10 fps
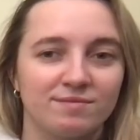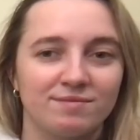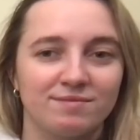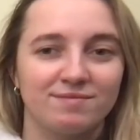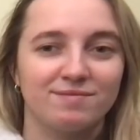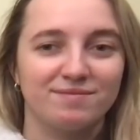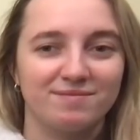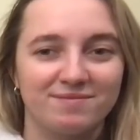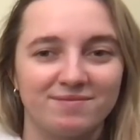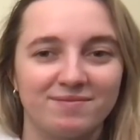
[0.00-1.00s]

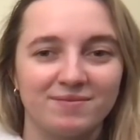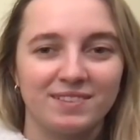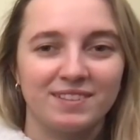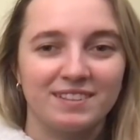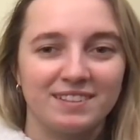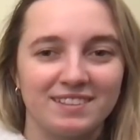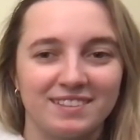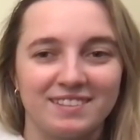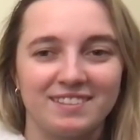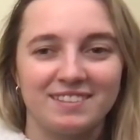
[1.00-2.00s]

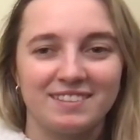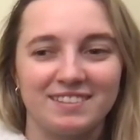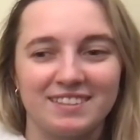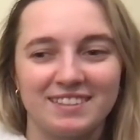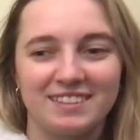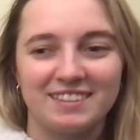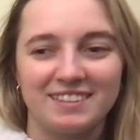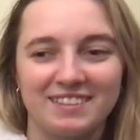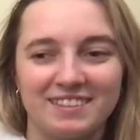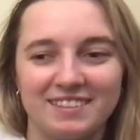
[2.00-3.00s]

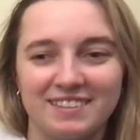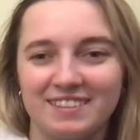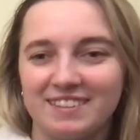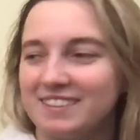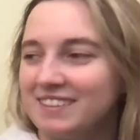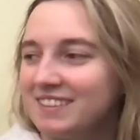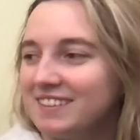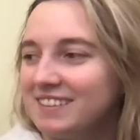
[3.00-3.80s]
No words are spoken by the person on screen.